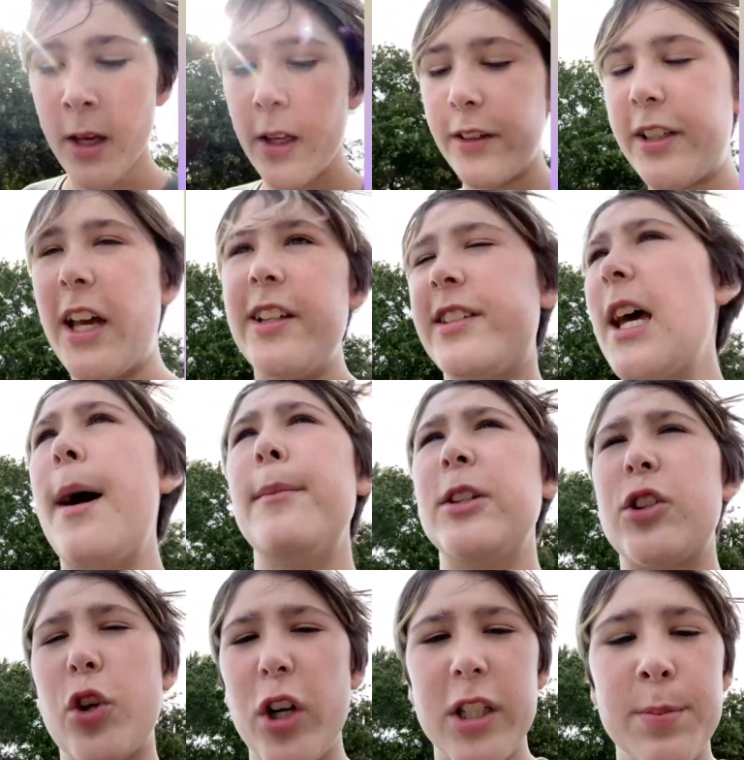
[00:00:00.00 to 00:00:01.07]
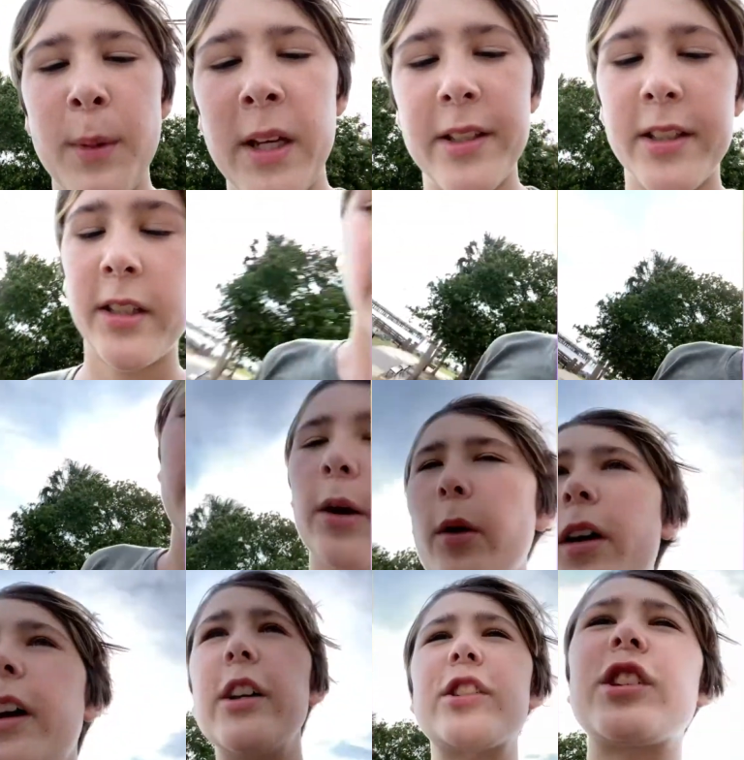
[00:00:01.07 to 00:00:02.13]
St. Simon's Christmas, it
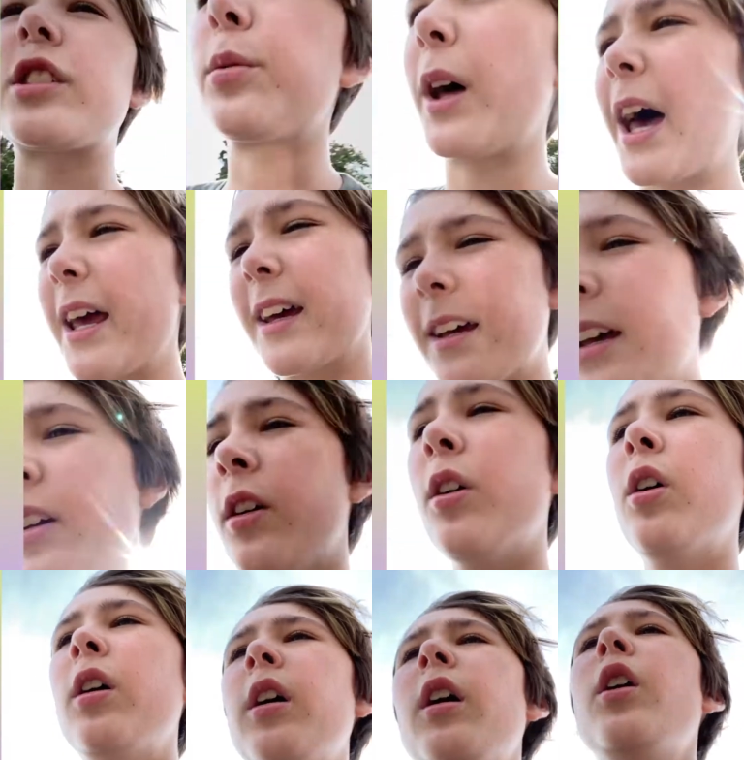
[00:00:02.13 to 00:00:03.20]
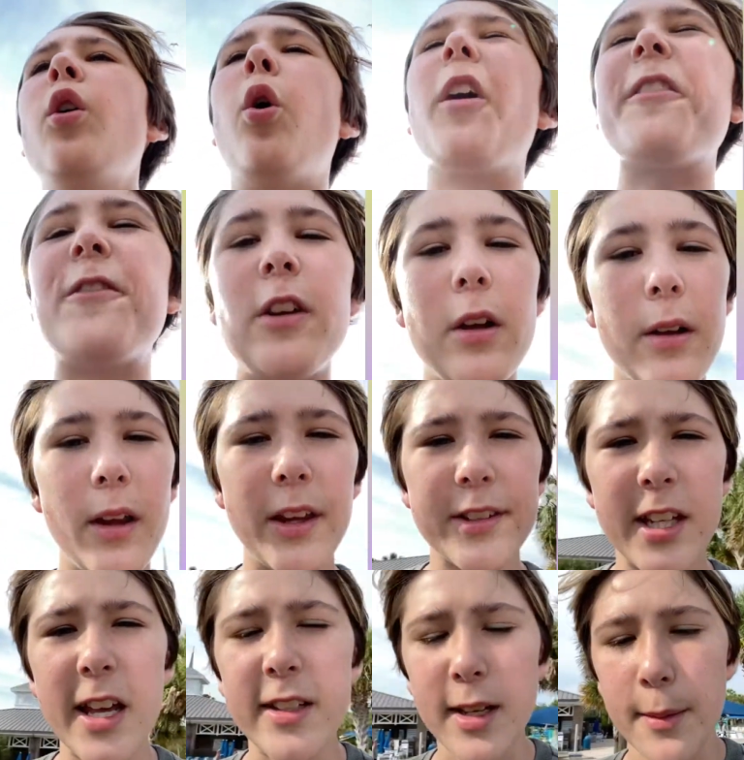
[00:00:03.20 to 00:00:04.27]
really is just like, or
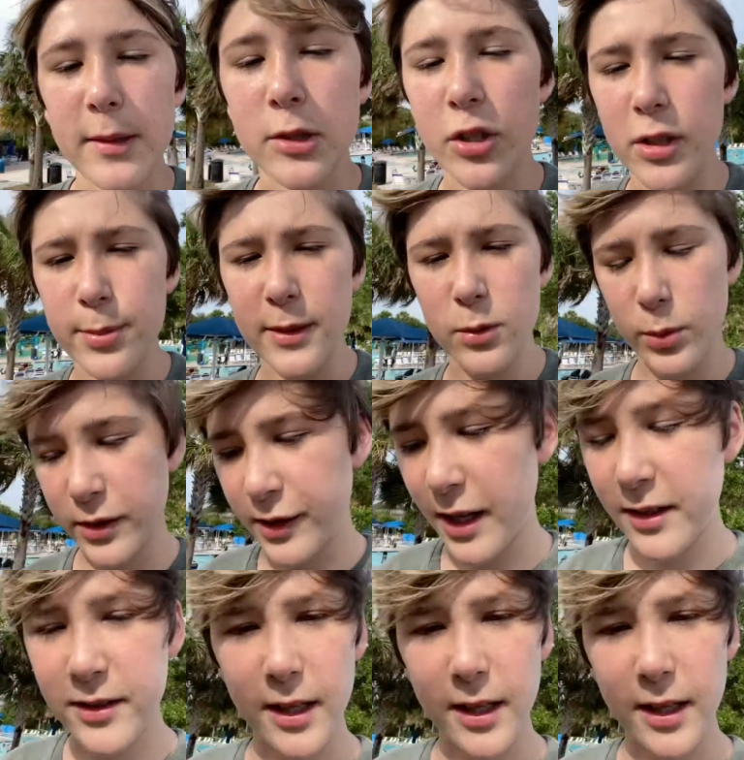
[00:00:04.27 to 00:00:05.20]
St. Simon's Christmas was St.